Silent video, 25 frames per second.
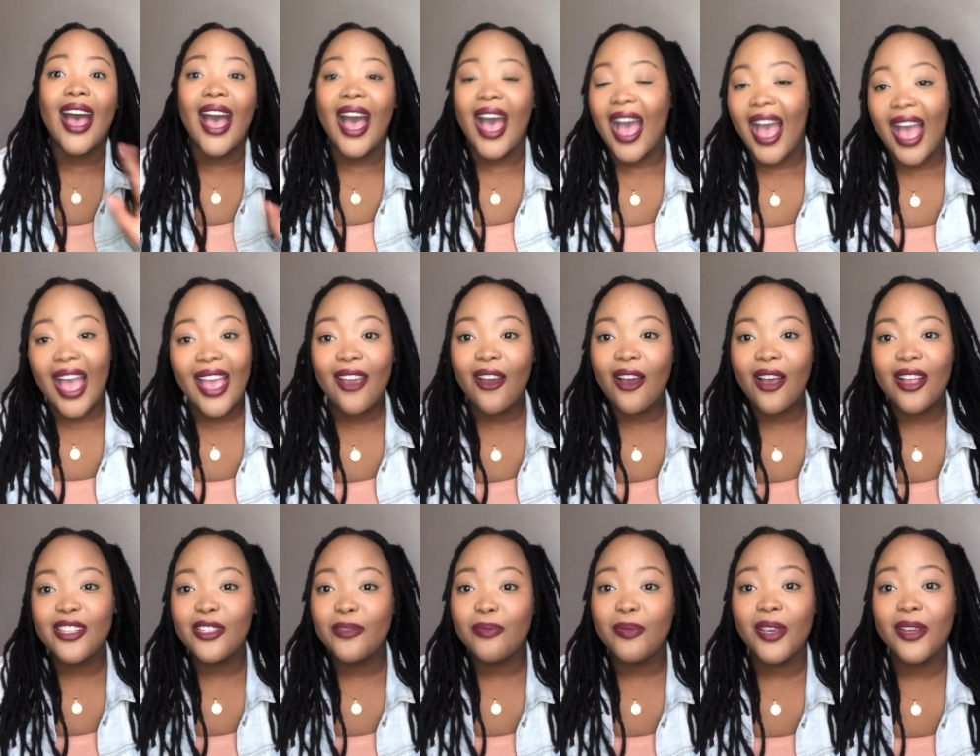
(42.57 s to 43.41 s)
I
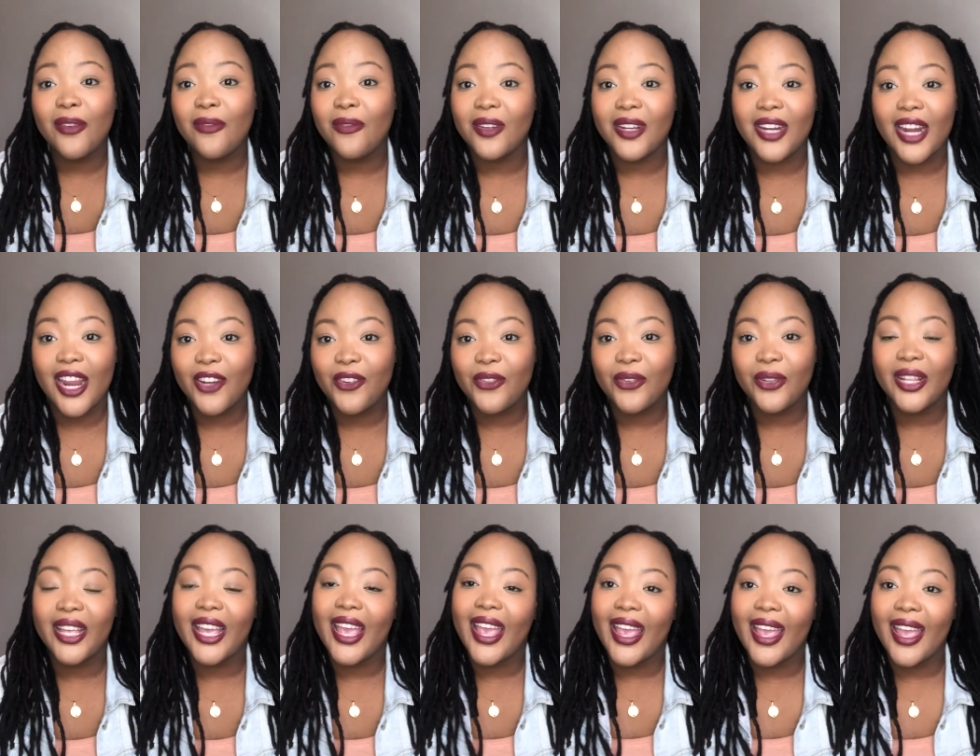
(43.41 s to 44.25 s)
can't speak for natural
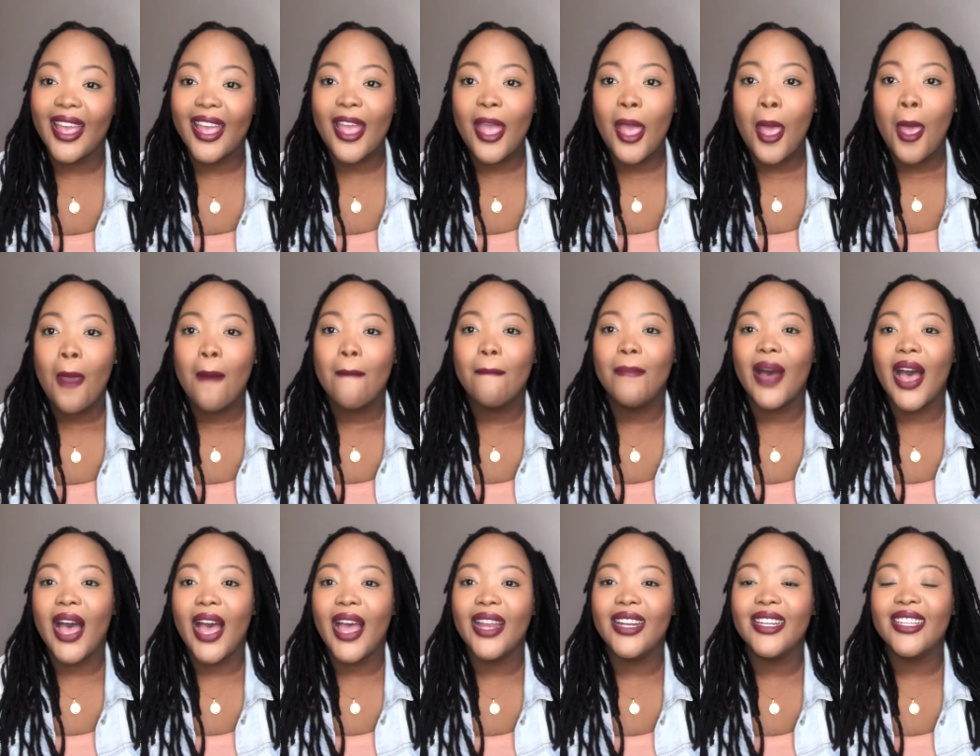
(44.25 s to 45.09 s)
hair,
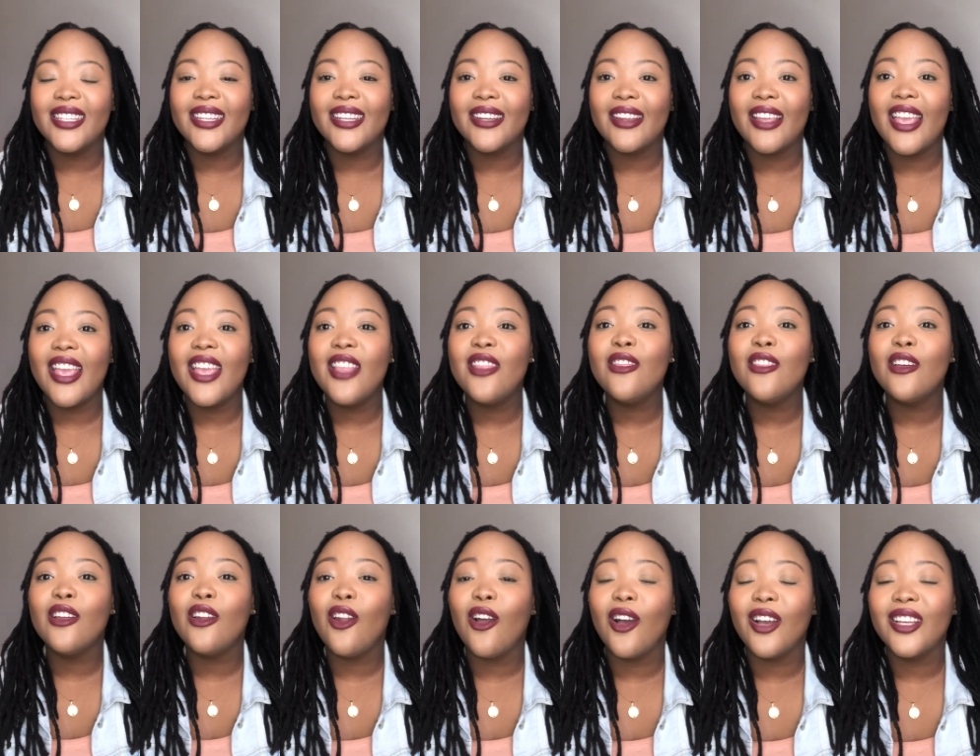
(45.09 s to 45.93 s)
but in
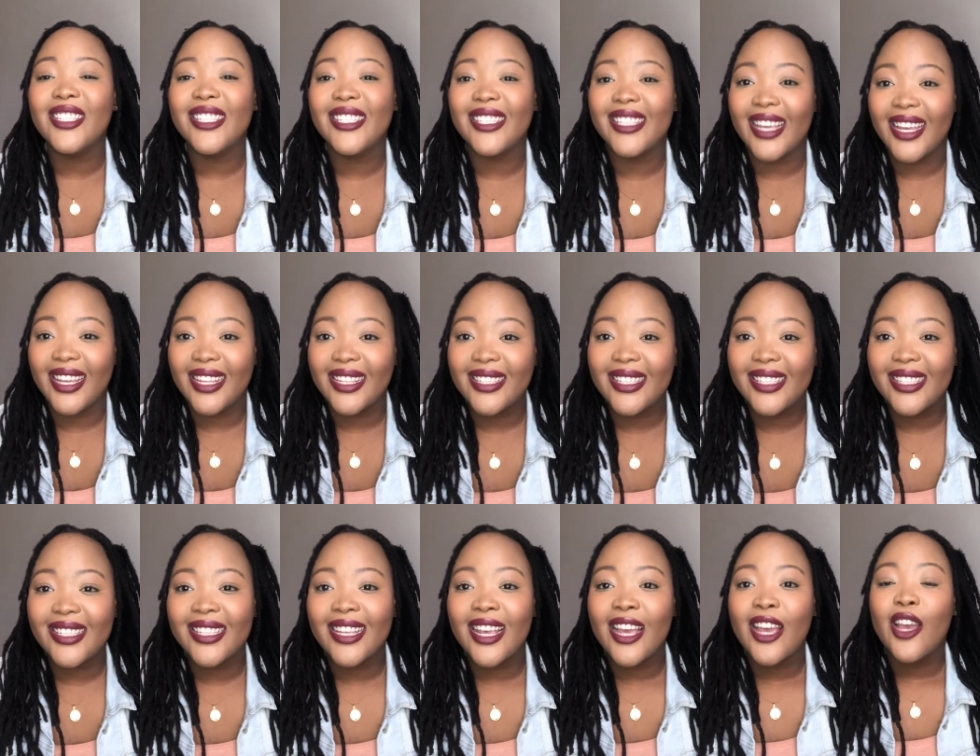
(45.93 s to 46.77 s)
the lock
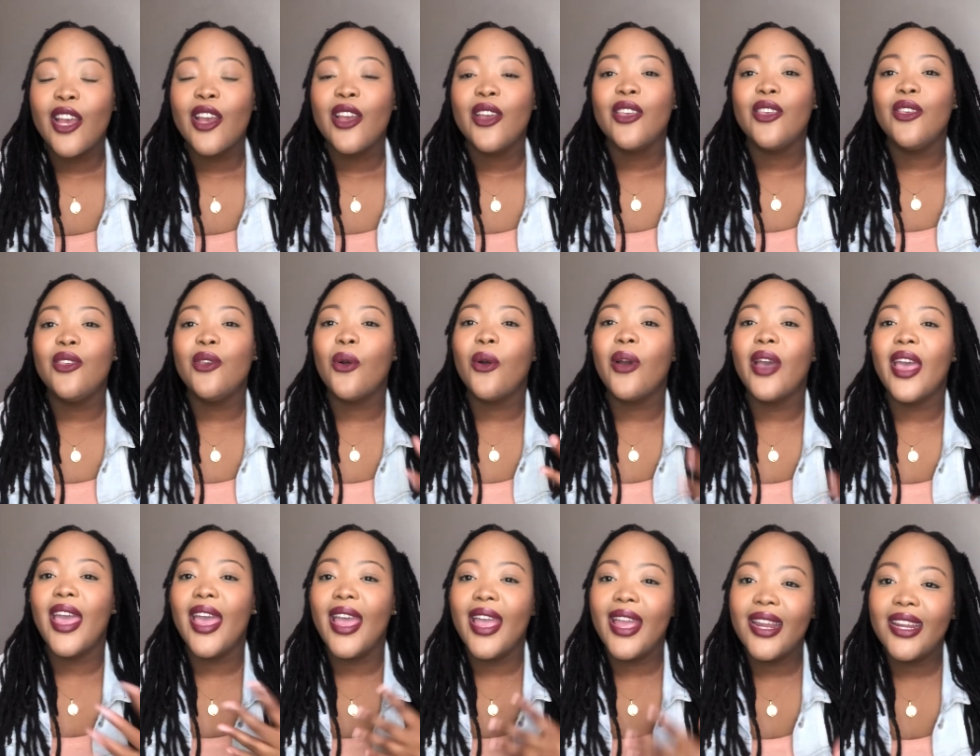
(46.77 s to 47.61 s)
sense, your
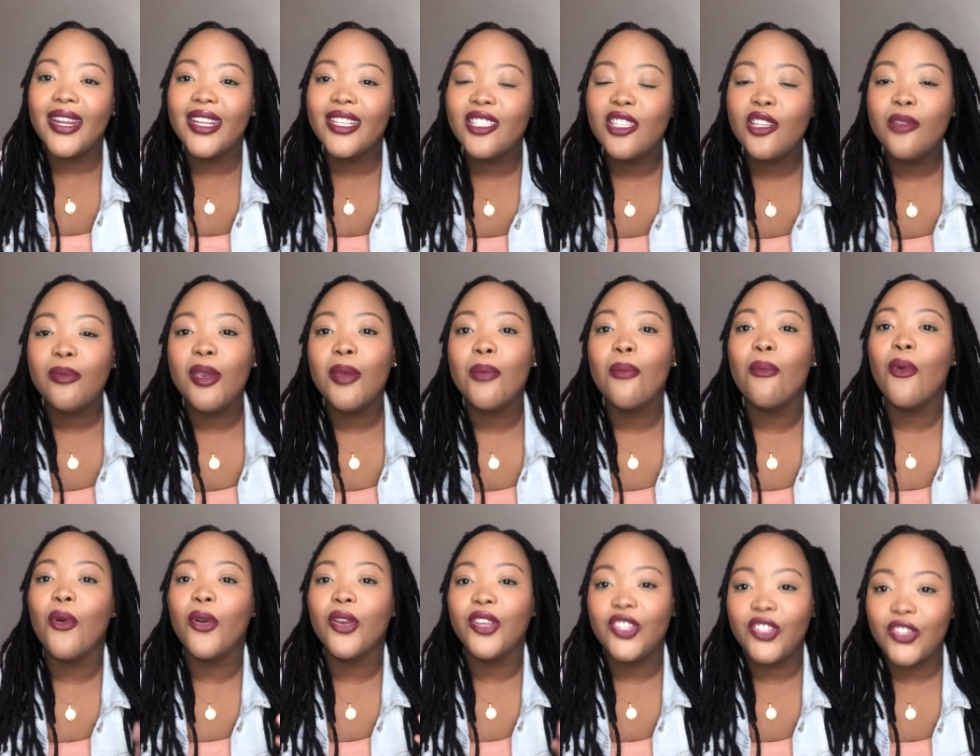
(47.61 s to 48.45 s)
hair needs to be
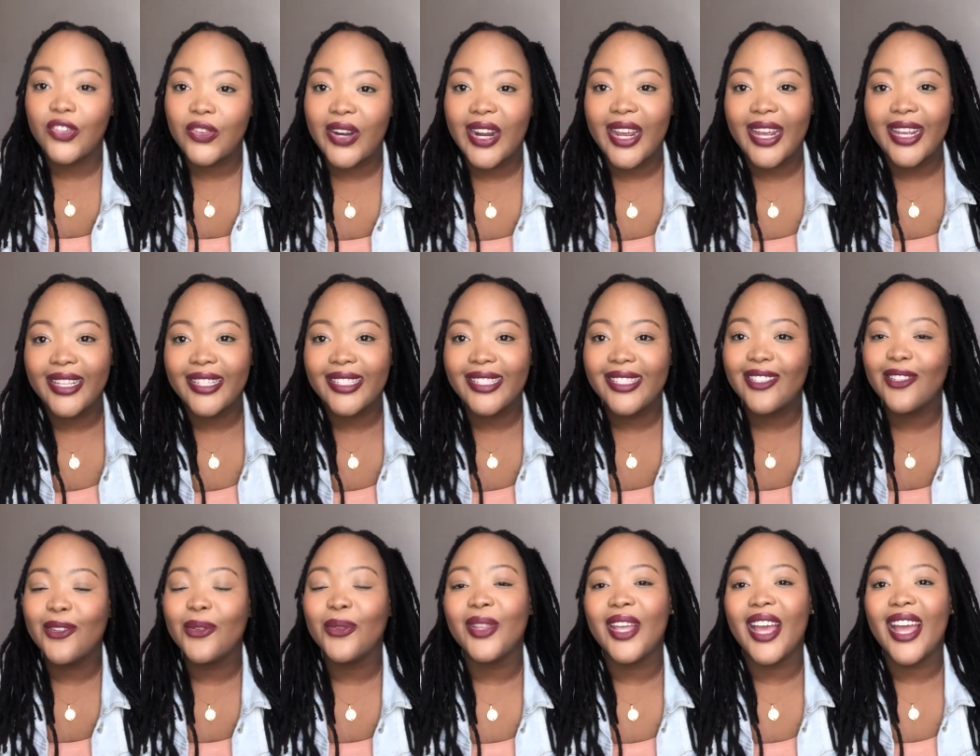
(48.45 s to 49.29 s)
moisturized
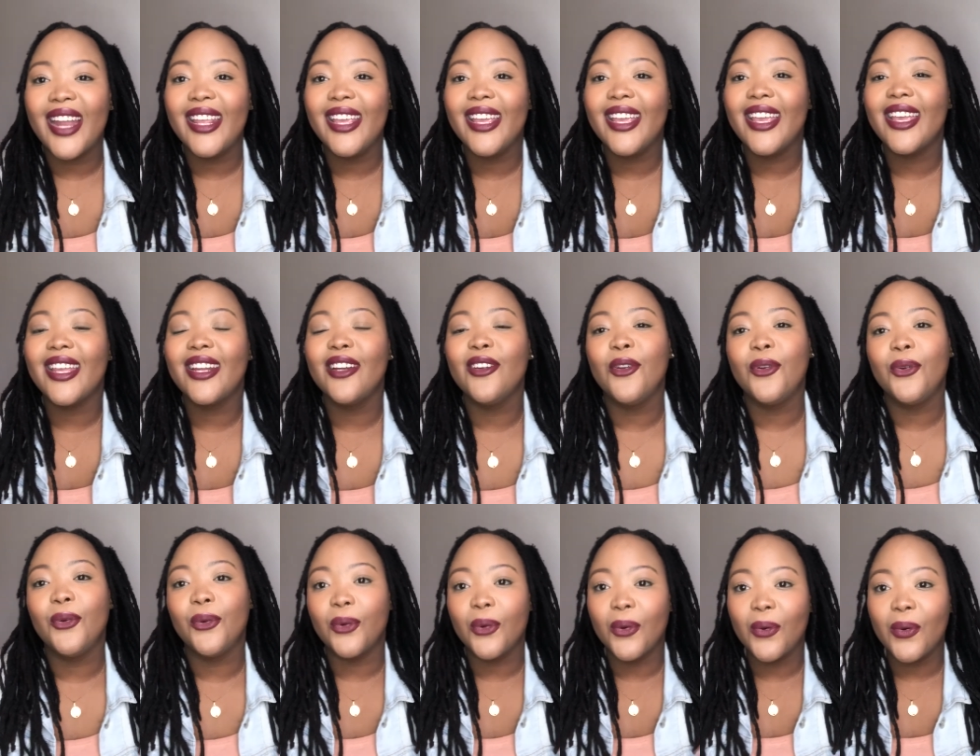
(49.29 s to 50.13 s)
so that it can
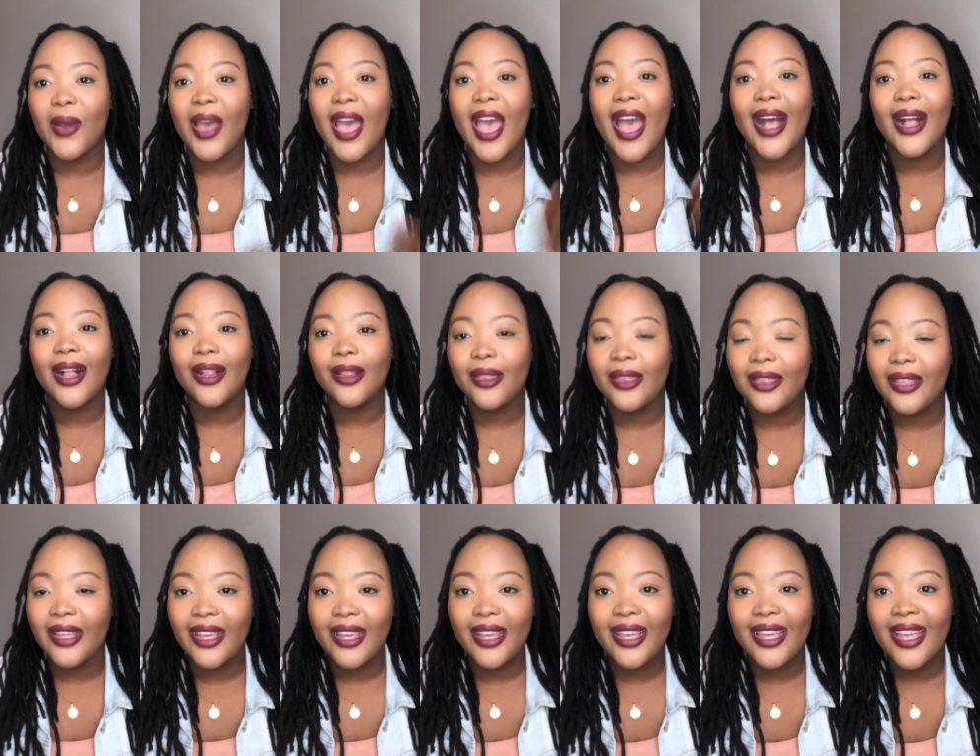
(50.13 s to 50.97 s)
grow
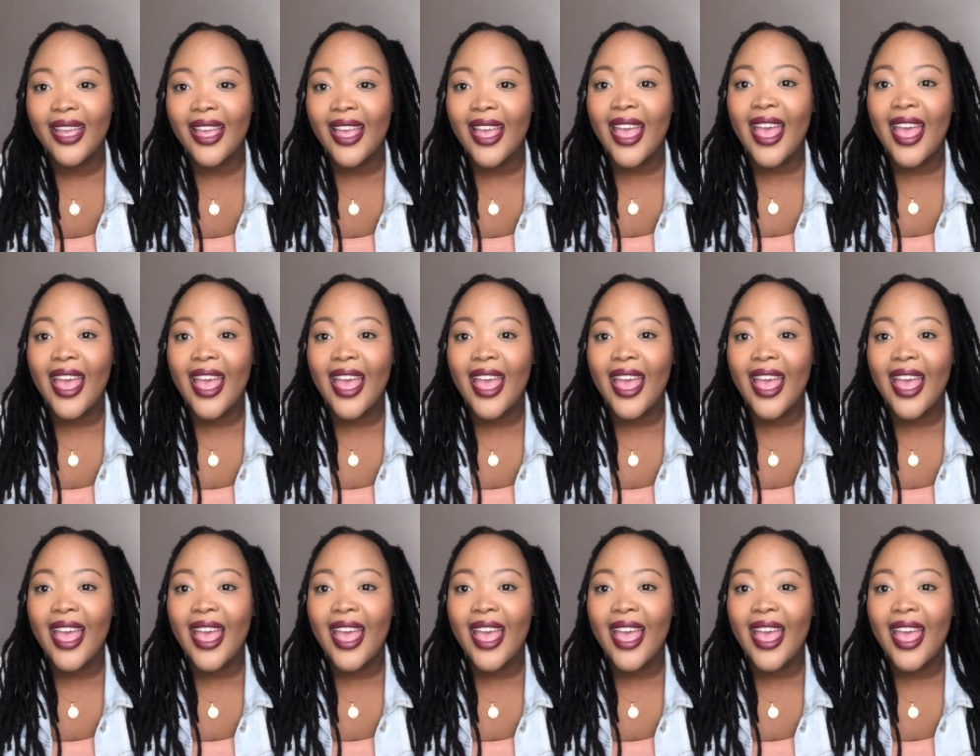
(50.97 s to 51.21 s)
healthy,